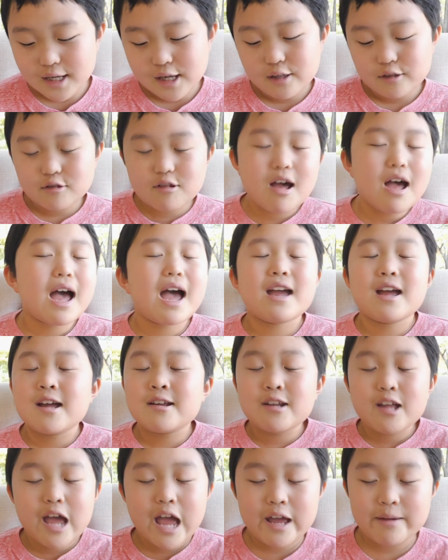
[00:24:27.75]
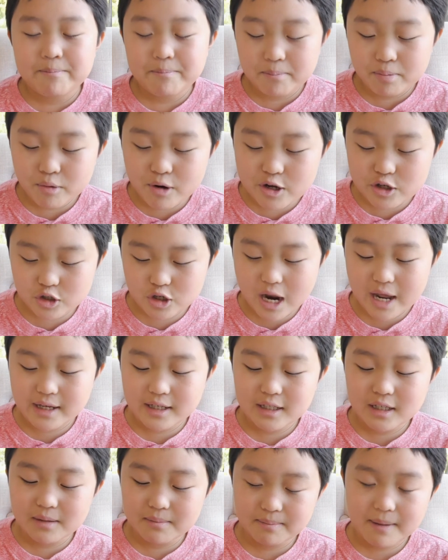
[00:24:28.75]
So I'm pretty sure I
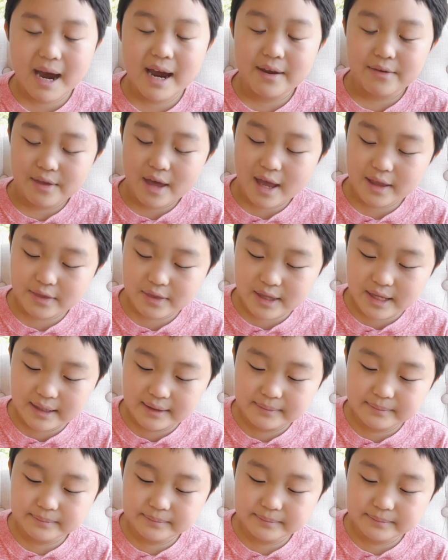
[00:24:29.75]
couldn't buy that thing.